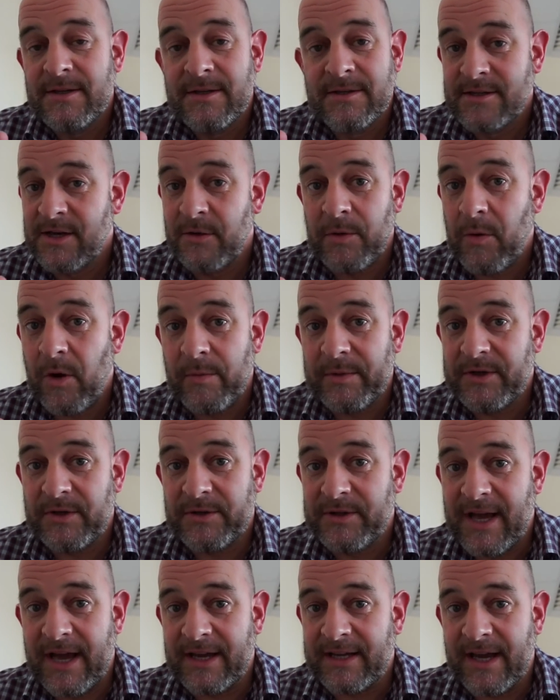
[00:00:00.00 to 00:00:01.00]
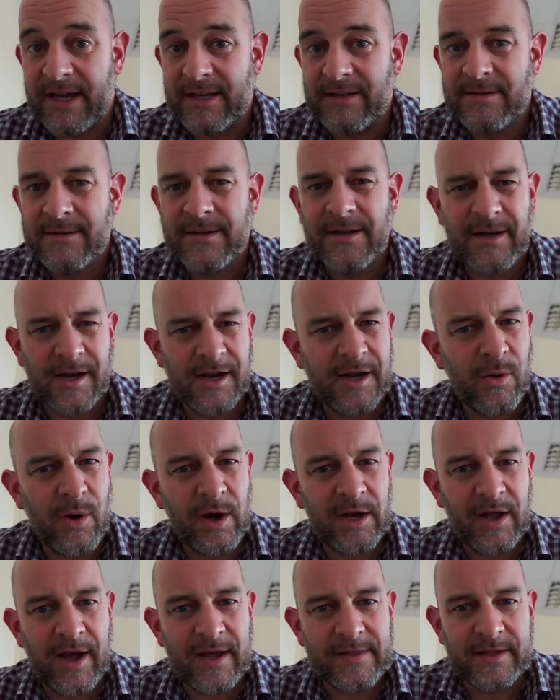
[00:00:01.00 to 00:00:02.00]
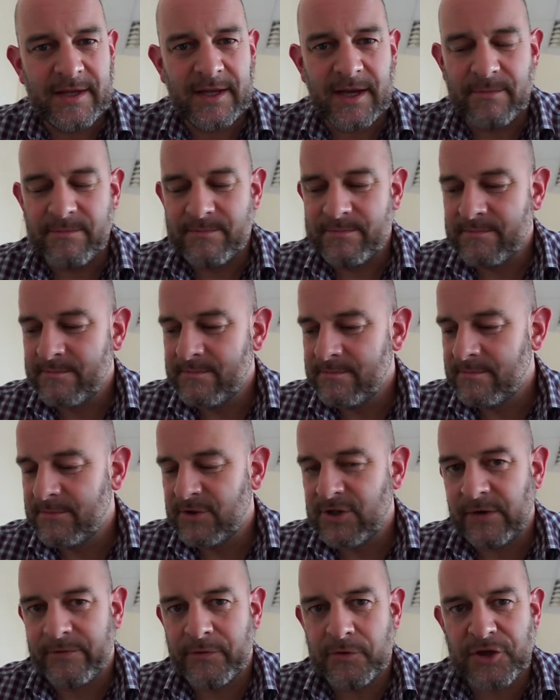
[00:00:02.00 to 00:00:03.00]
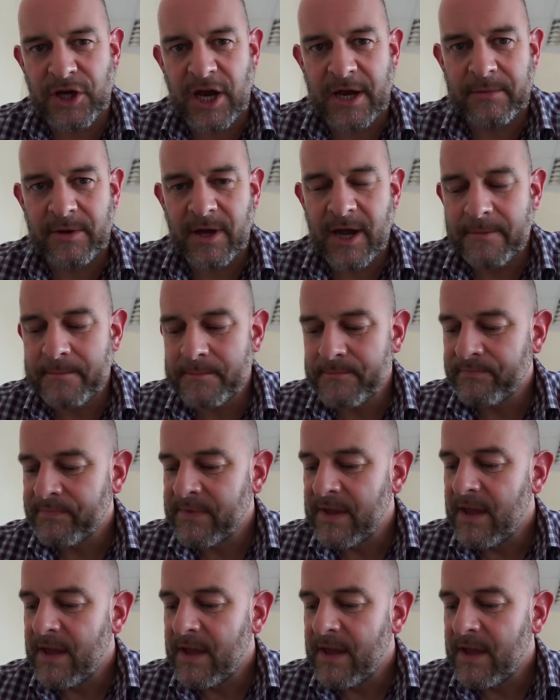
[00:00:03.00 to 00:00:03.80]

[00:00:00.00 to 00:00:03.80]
So we won't be doing that again. I quite like the shuffle shame game.